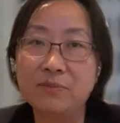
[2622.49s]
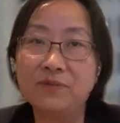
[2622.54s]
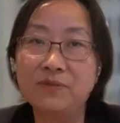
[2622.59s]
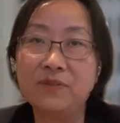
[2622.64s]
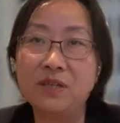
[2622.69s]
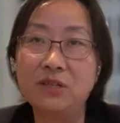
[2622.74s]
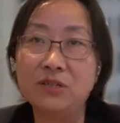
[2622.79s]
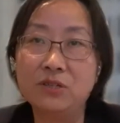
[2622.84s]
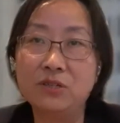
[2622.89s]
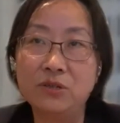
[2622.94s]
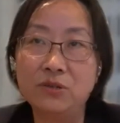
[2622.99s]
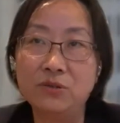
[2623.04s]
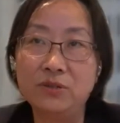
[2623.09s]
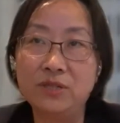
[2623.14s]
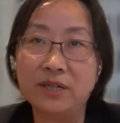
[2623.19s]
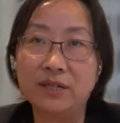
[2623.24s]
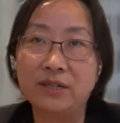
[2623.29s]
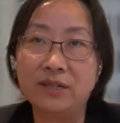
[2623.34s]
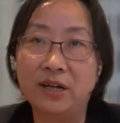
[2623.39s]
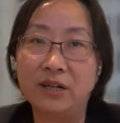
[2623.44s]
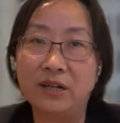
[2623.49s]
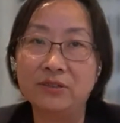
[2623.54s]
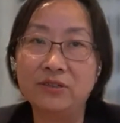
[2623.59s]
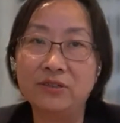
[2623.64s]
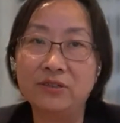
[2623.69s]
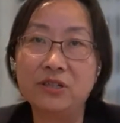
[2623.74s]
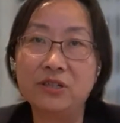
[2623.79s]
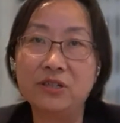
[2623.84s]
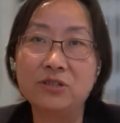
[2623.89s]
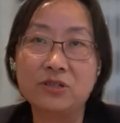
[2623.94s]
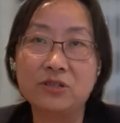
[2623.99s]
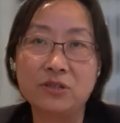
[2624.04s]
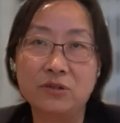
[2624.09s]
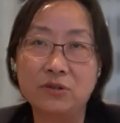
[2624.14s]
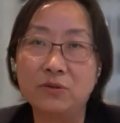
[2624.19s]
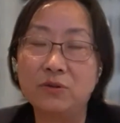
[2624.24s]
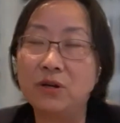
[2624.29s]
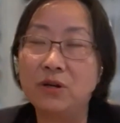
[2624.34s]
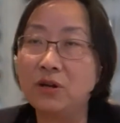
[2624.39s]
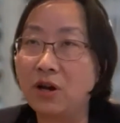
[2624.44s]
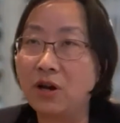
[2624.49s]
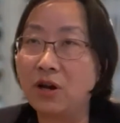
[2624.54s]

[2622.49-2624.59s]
of these new technologies. So